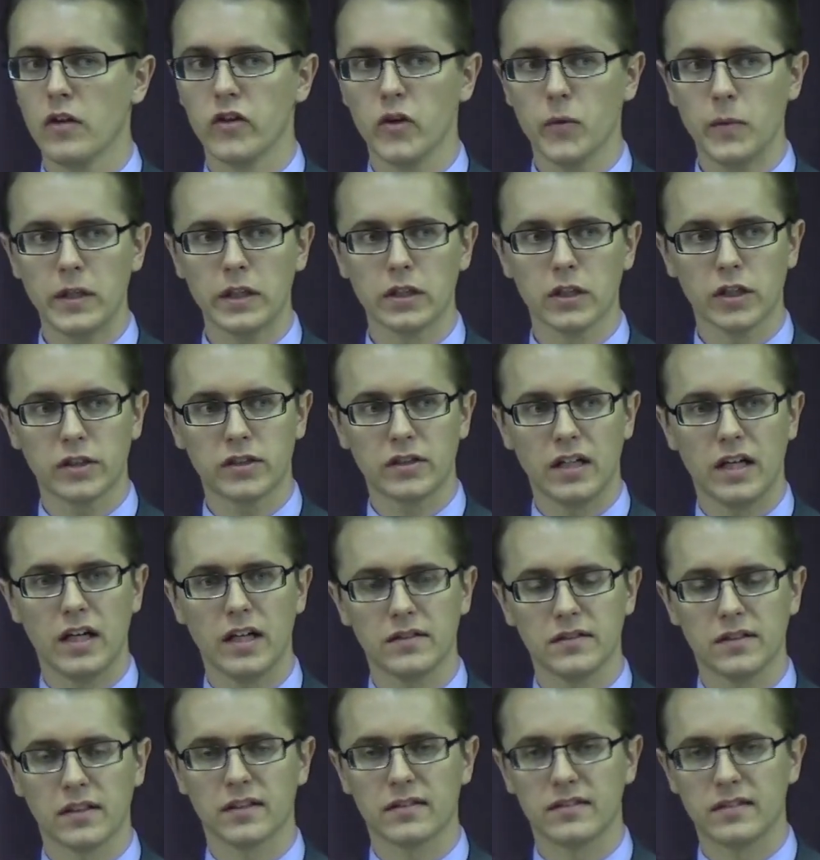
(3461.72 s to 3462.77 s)
then we look to
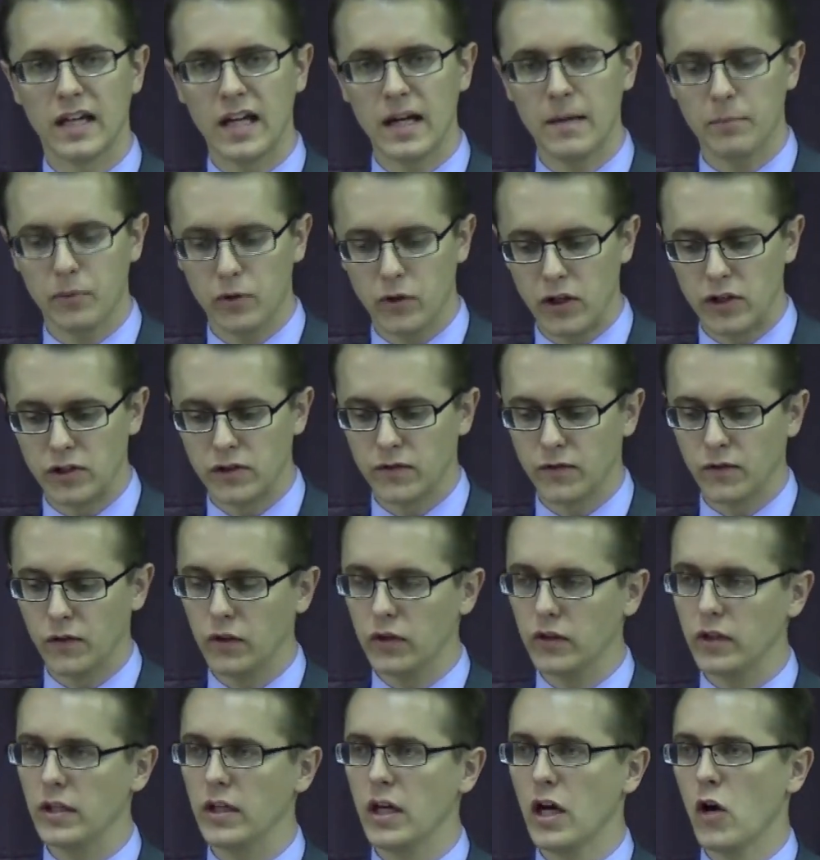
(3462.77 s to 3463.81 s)
his example as
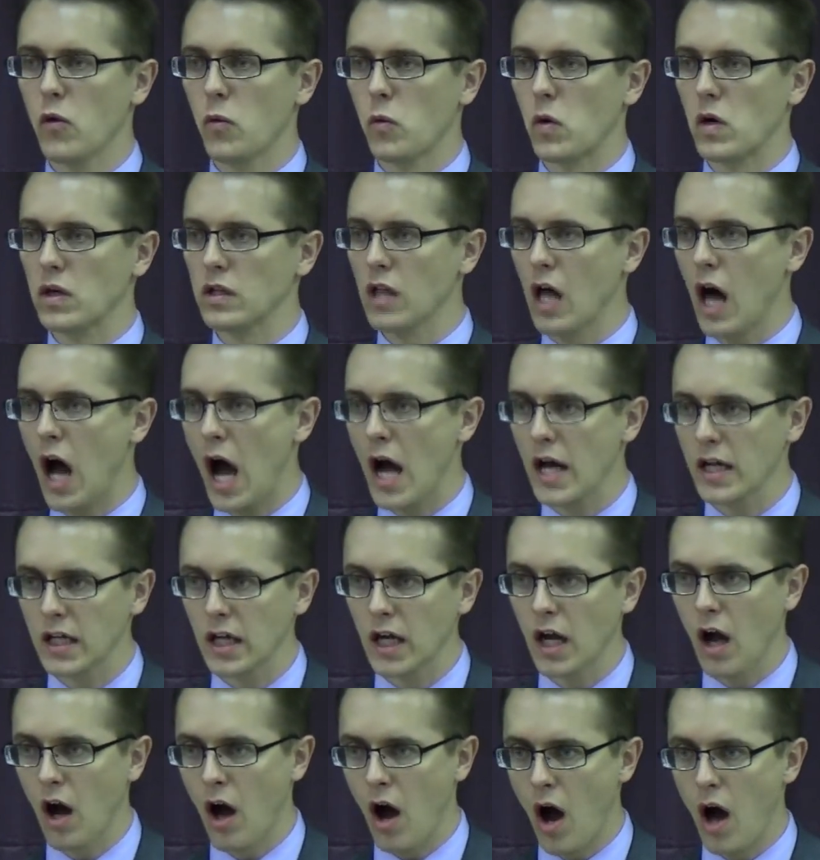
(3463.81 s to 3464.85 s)
fully
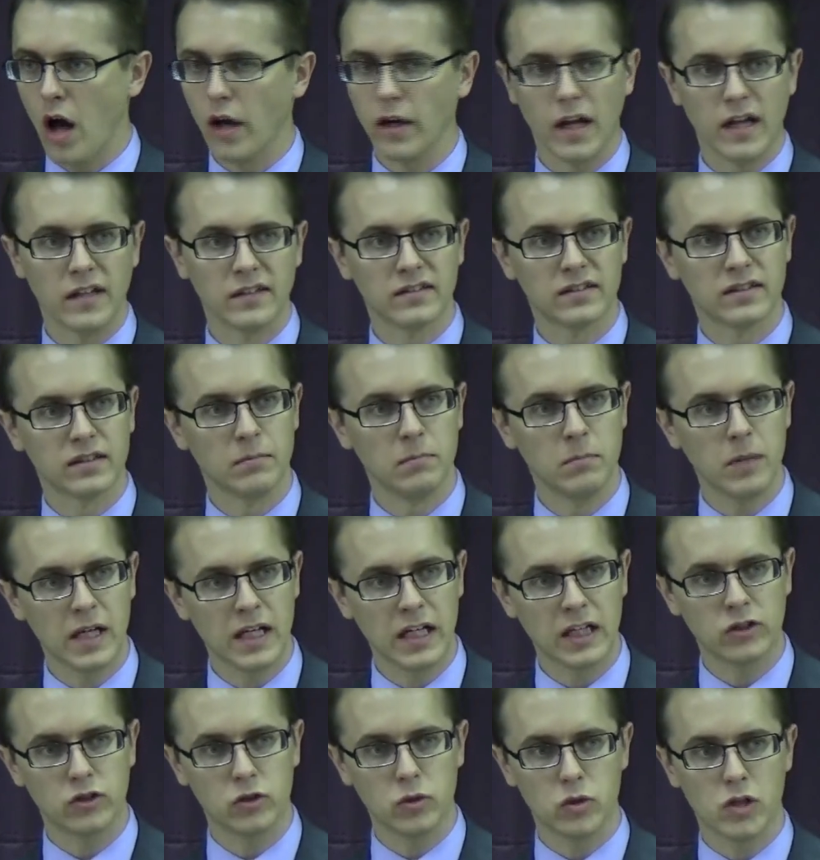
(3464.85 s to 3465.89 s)
relying on and
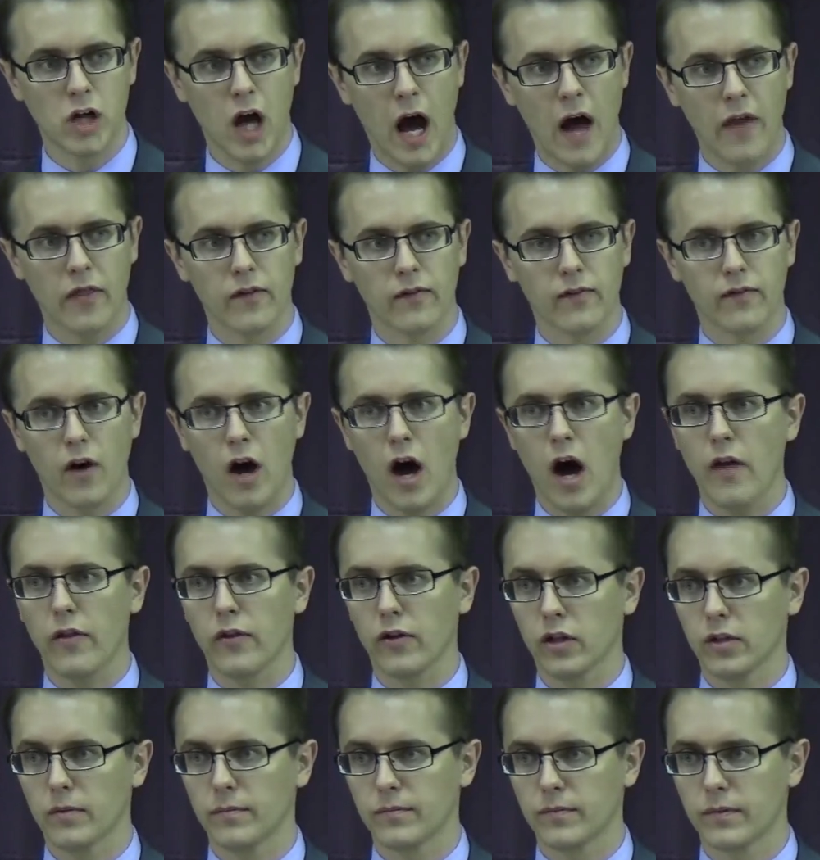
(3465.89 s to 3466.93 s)
submitting to God the
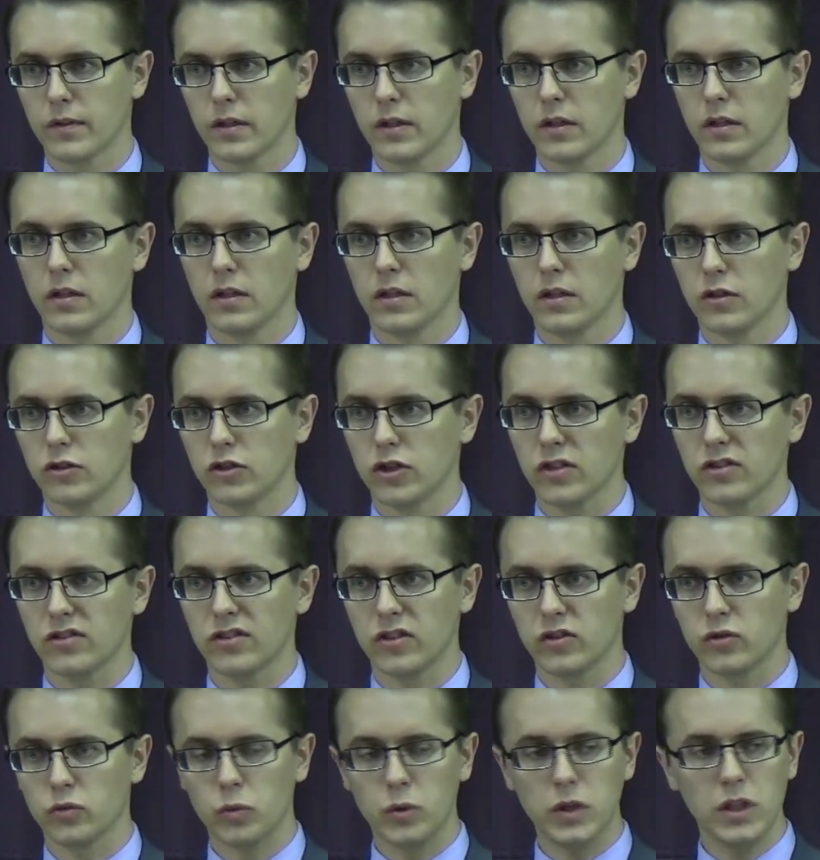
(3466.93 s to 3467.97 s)
Father,
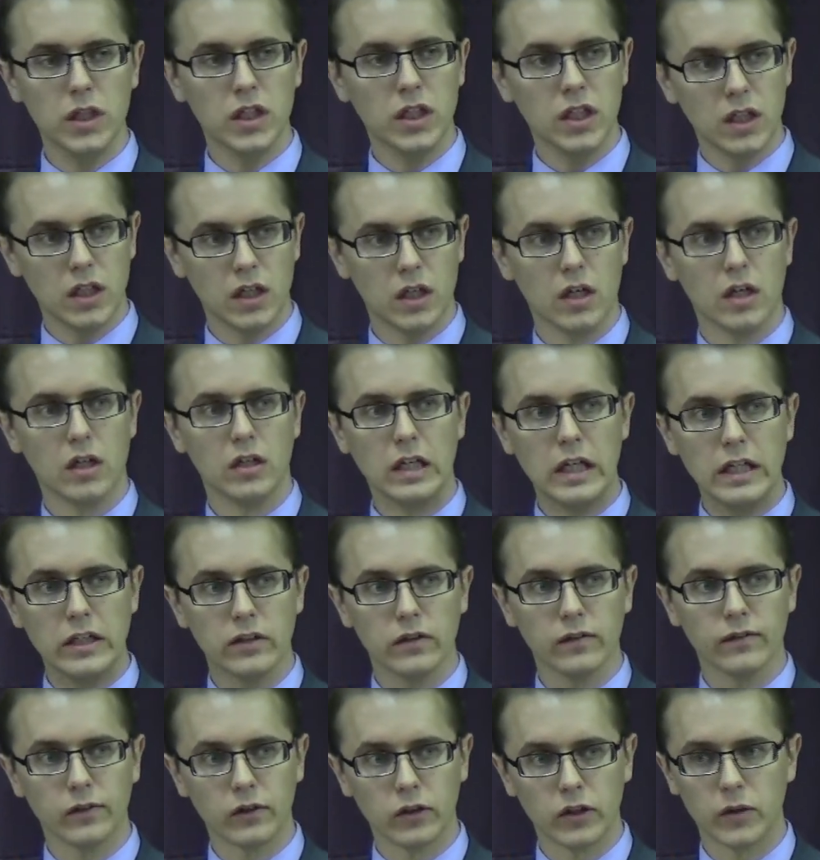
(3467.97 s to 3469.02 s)
just as we need
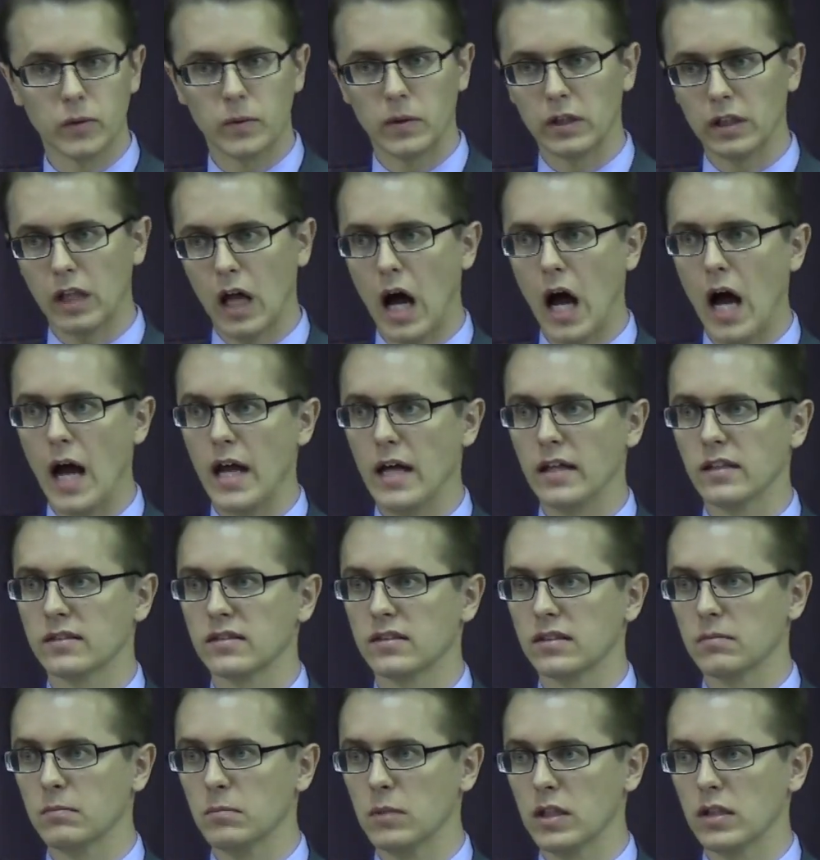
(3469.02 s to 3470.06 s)
to fully rely and
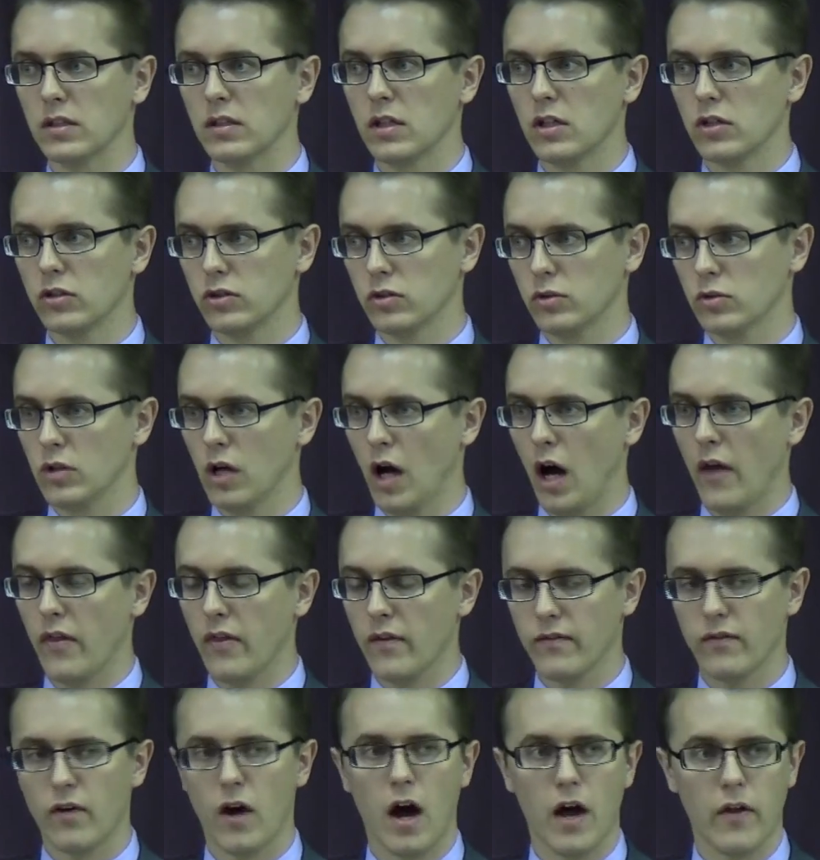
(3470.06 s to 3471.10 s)
submit to God
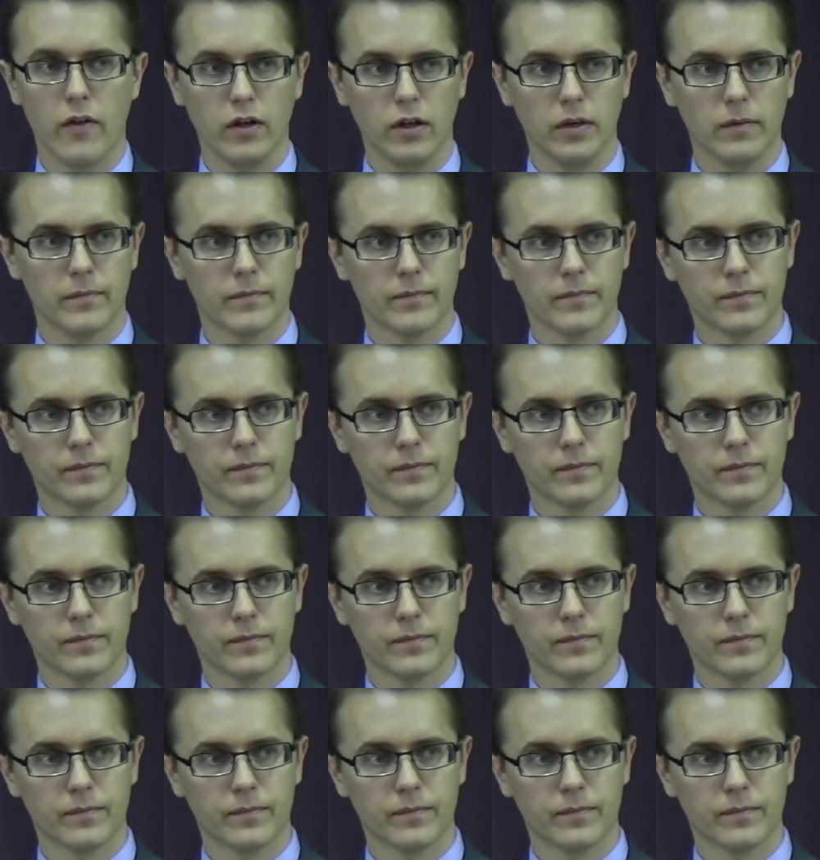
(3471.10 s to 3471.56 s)
the Father.